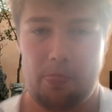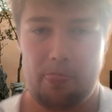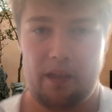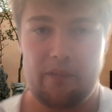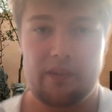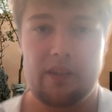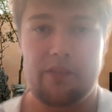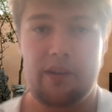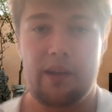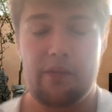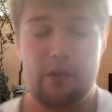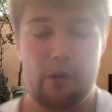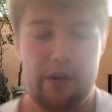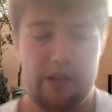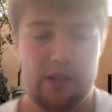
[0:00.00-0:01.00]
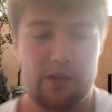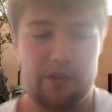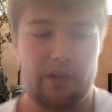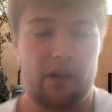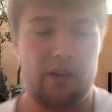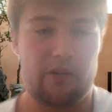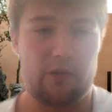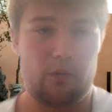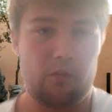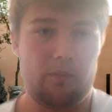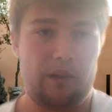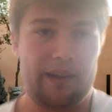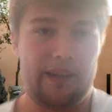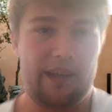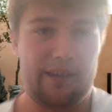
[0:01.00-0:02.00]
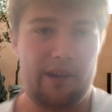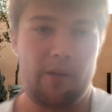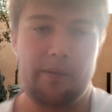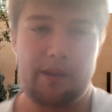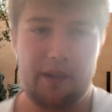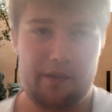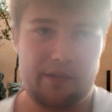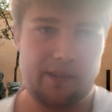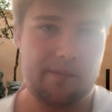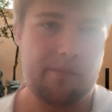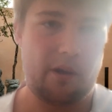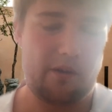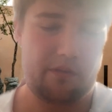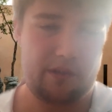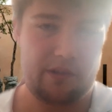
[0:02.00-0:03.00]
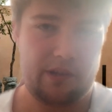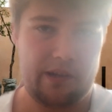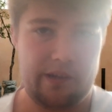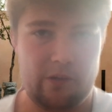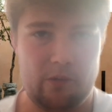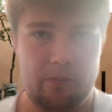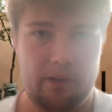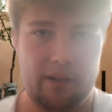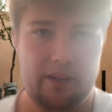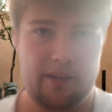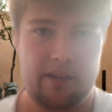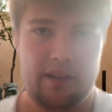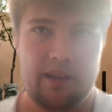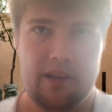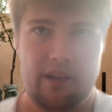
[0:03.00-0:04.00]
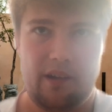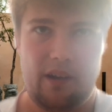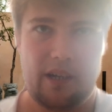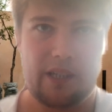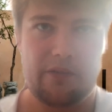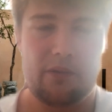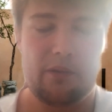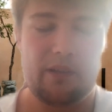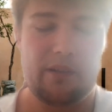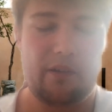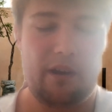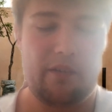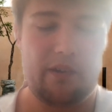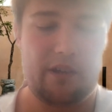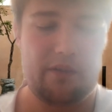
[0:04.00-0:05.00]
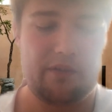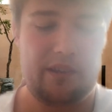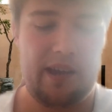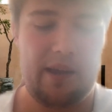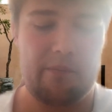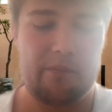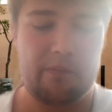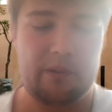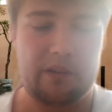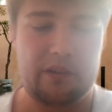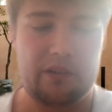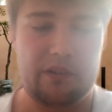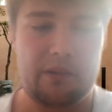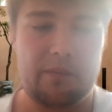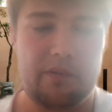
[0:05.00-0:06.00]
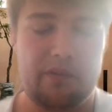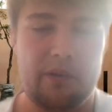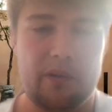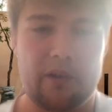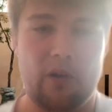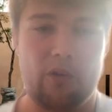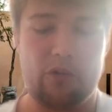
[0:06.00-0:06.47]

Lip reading: I think if they have no injuries, Arsenal, again, there'll be another team going for the title, but I just feel they don't have enough depth, because in the midfield they've got